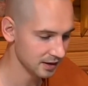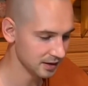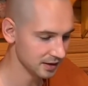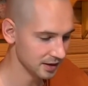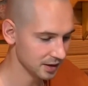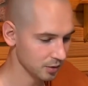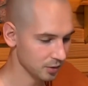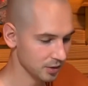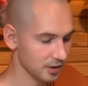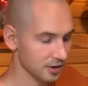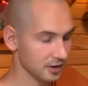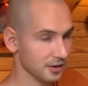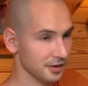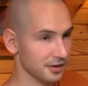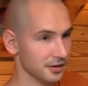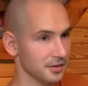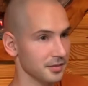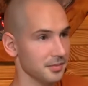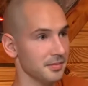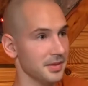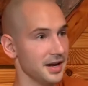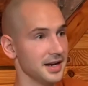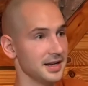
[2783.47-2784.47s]
There were
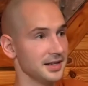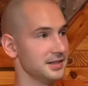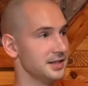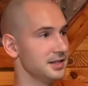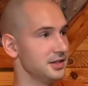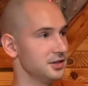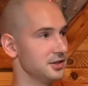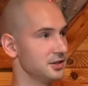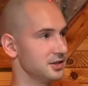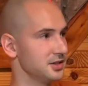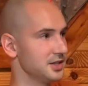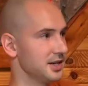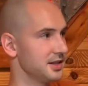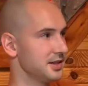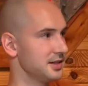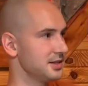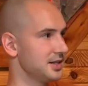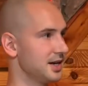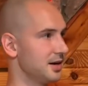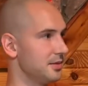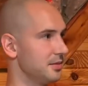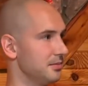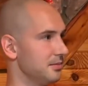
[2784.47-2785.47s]
many teachers at the
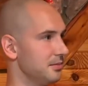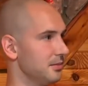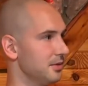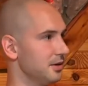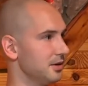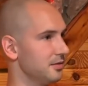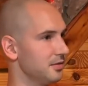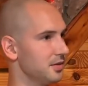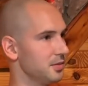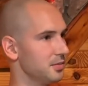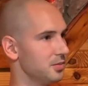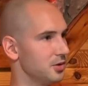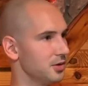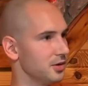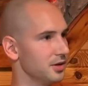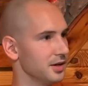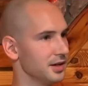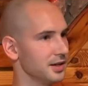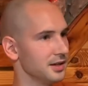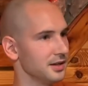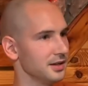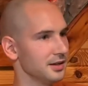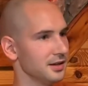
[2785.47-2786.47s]
time of the Buddha,
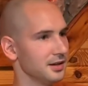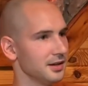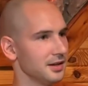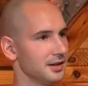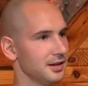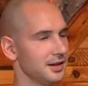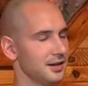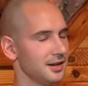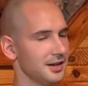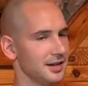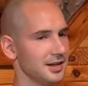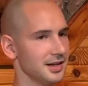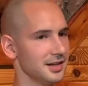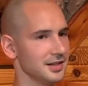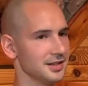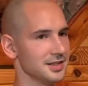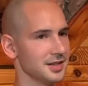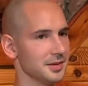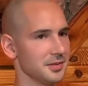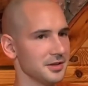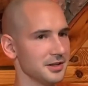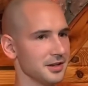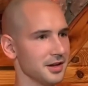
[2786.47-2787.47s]
and in
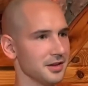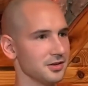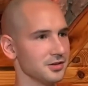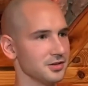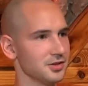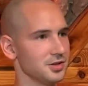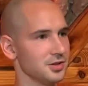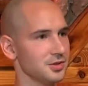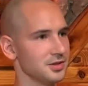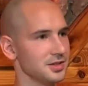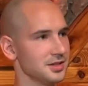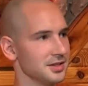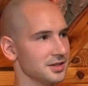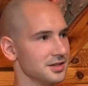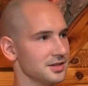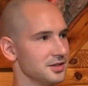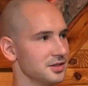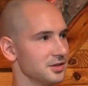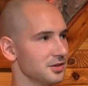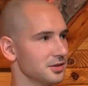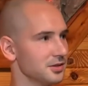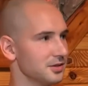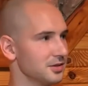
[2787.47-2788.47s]
some of the other
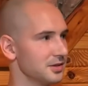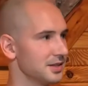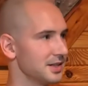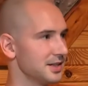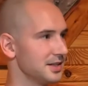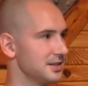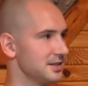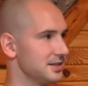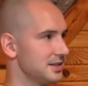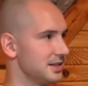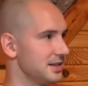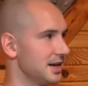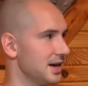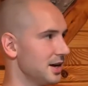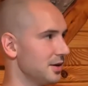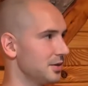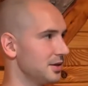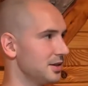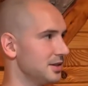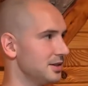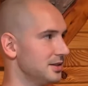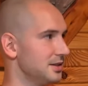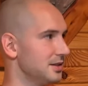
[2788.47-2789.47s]
suttas you'll get to see how
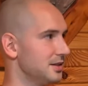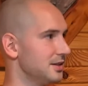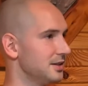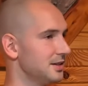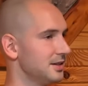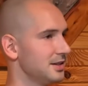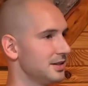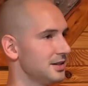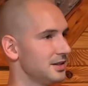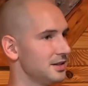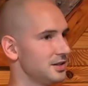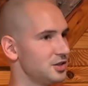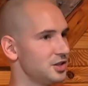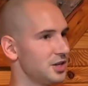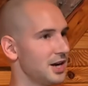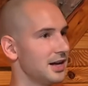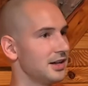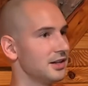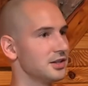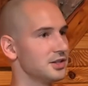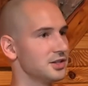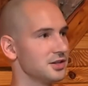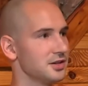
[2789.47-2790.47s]
he
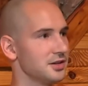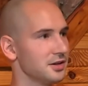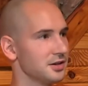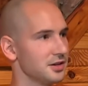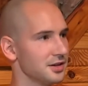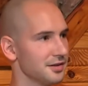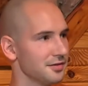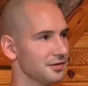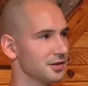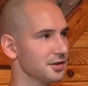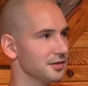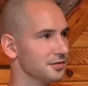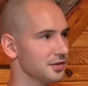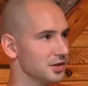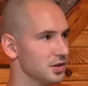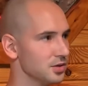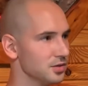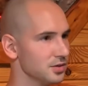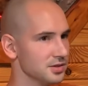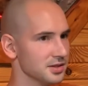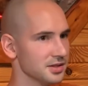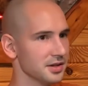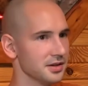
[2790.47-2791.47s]
challenged their different
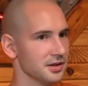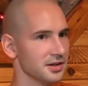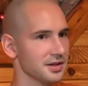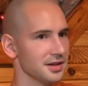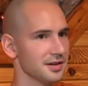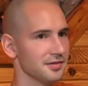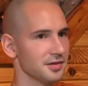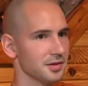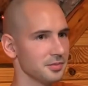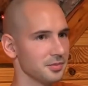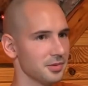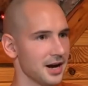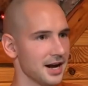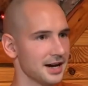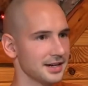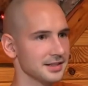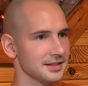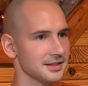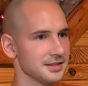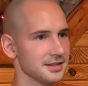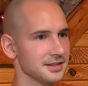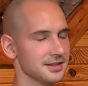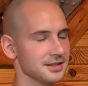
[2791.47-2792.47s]
views and their different
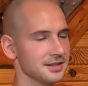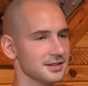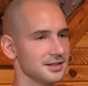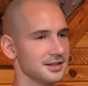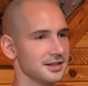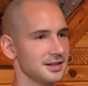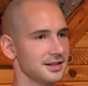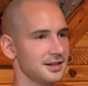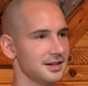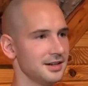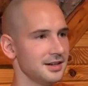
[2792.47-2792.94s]
practices.